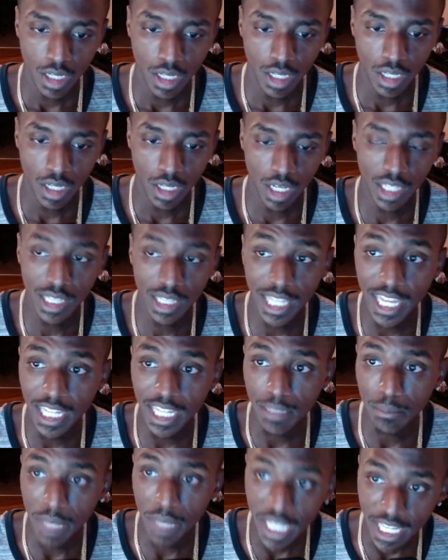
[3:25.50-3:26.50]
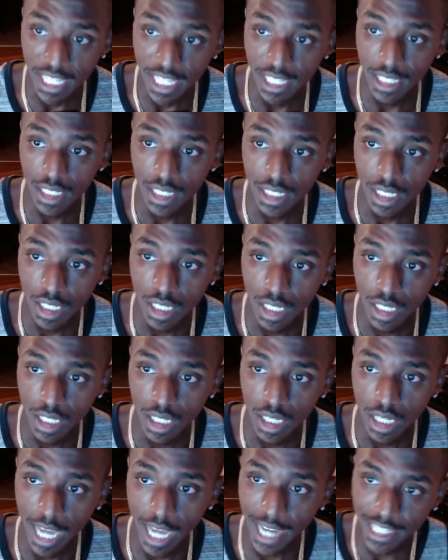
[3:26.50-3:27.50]
Unlike me,
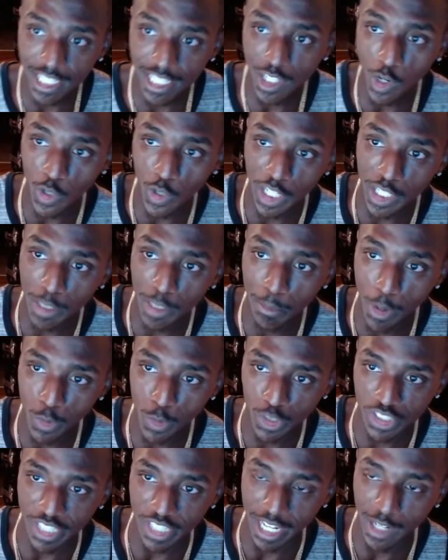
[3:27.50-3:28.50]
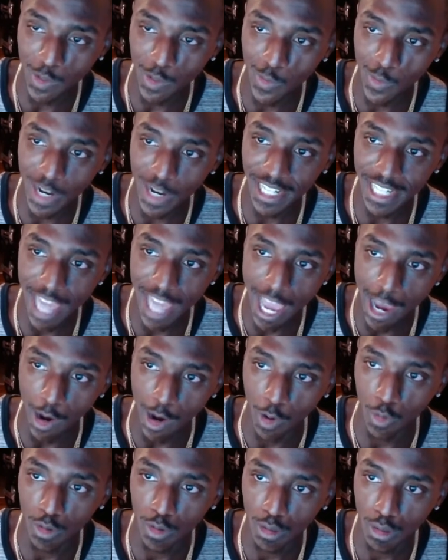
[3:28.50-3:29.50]
I could go get a motorcycle right
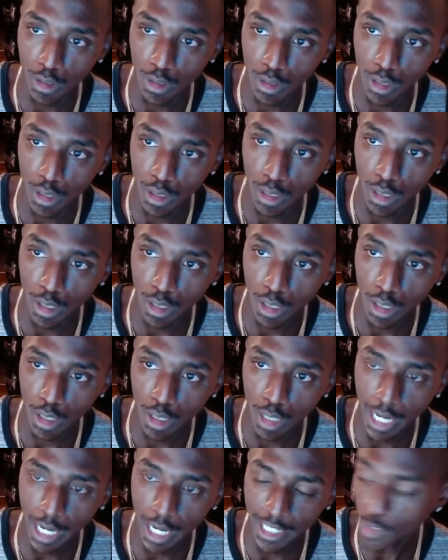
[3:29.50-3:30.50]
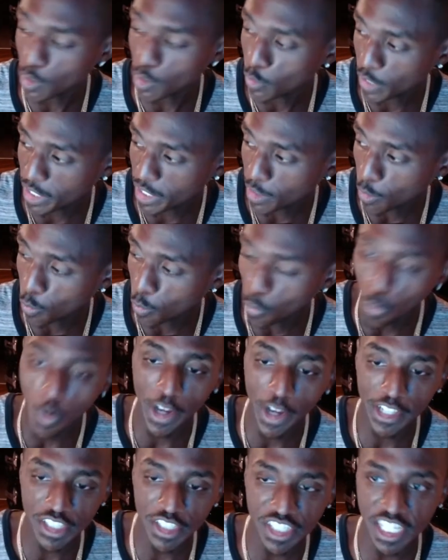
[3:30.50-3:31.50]
now. I could go get a
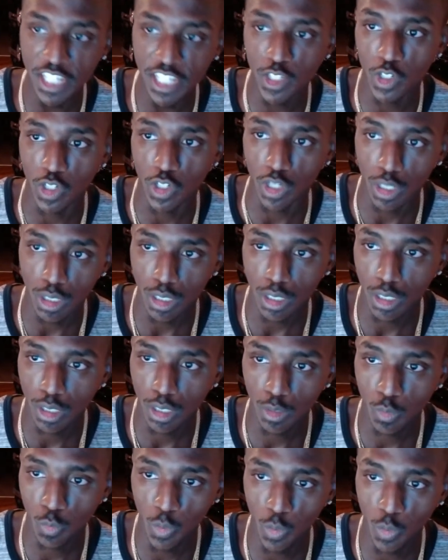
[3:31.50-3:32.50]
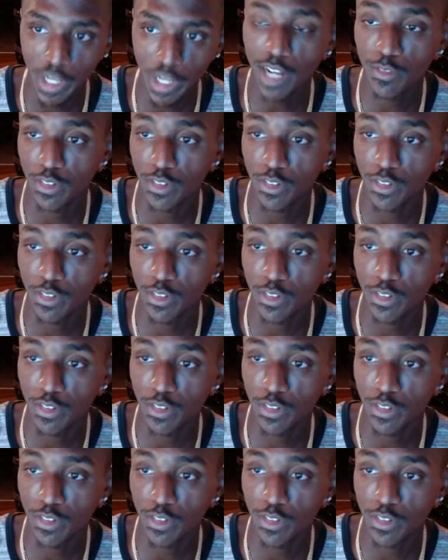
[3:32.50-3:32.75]
one-seater, whatever.